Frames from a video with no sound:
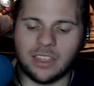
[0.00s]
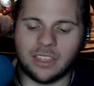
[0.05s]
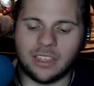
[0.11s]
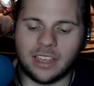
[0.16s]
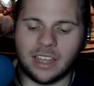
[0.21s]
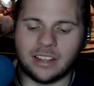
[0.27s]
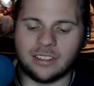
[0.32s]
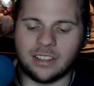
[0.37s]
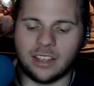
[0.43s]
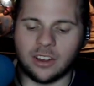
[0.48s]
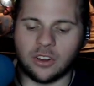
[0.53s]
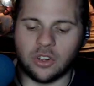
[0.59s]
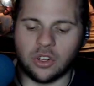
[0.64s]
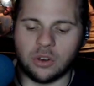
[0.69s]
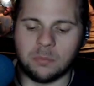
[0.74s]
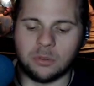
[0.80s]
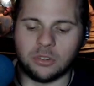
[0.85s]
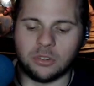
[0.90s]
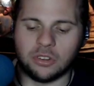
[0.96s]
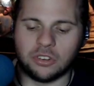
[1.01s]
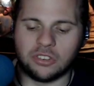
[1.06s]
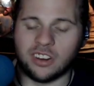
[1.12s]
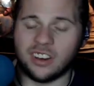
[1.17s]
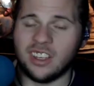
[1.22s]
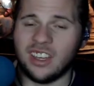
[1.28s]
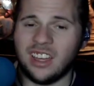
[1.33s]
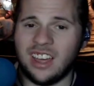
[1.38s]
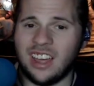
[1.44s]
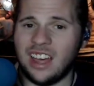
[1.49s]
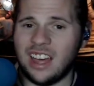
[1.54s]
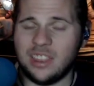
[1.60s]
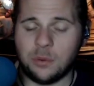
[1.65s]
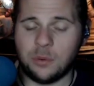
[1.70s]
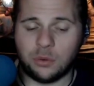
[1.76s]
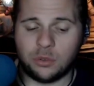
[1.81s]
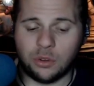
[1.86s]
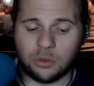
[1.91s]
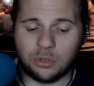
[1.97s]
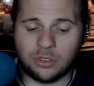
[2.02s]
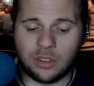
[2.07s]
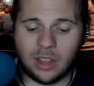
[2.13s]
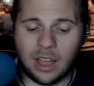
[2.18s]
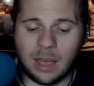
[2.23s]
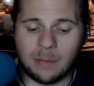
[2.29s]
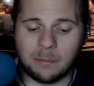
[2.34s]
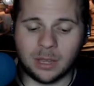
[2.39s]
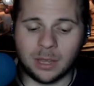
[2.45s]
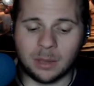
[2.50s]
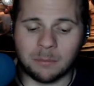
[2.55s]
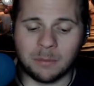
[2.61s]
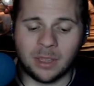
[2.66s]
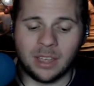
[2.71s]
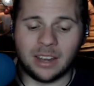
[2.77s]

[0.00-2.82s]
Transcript: the gate to get good position, and there was no stopping him.